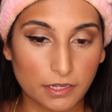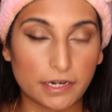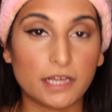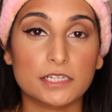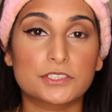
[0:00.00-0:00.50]

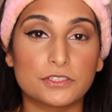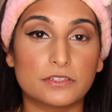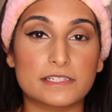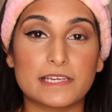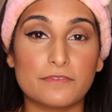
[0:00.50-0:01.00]
And I like to do
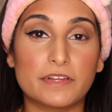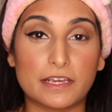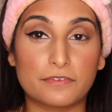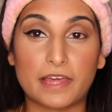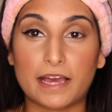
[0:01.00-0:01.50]
this even
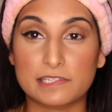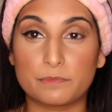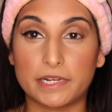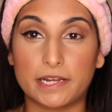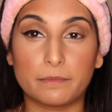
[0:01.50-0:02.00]
if there
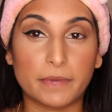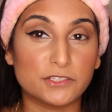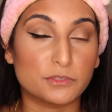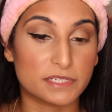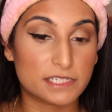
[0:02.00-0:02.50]
hasn't been any
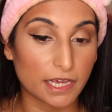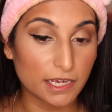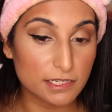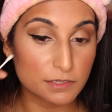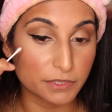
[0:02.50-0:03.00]
major
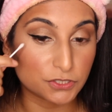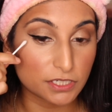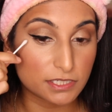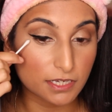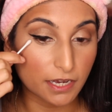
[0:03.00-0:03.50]
mistakes, but
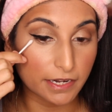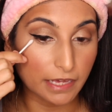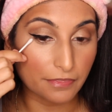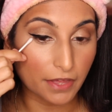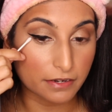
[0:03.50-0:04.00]
just to kind of
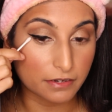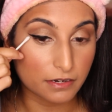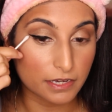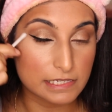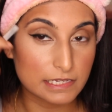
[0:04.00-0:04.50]
get that
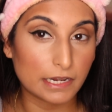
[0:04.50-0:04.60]
nice